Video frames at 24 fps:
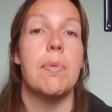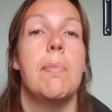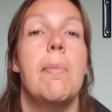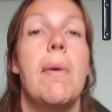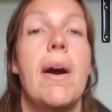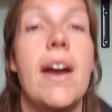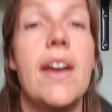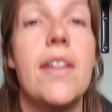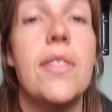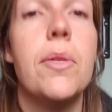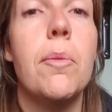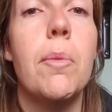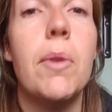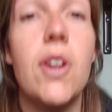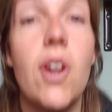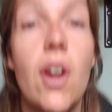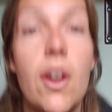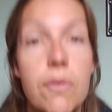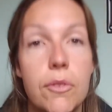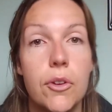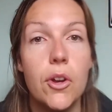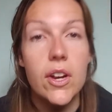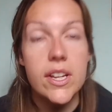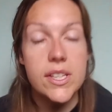The one
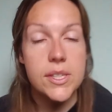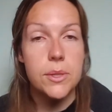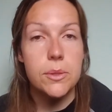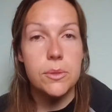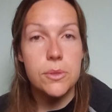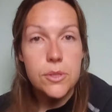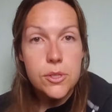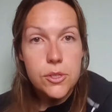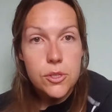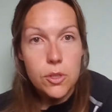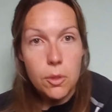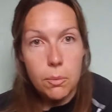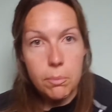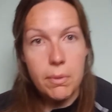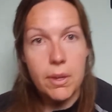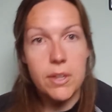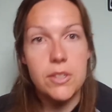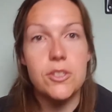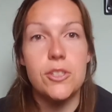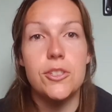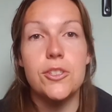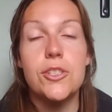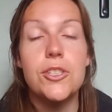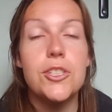I've got is called Stop
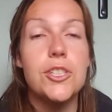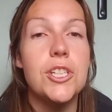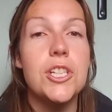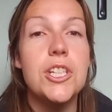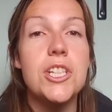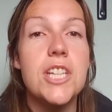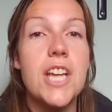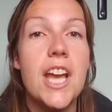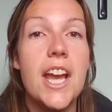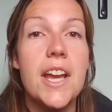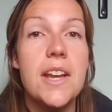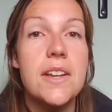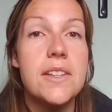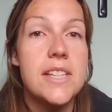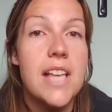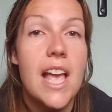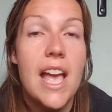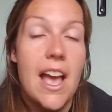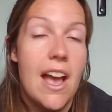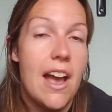Motion Studios.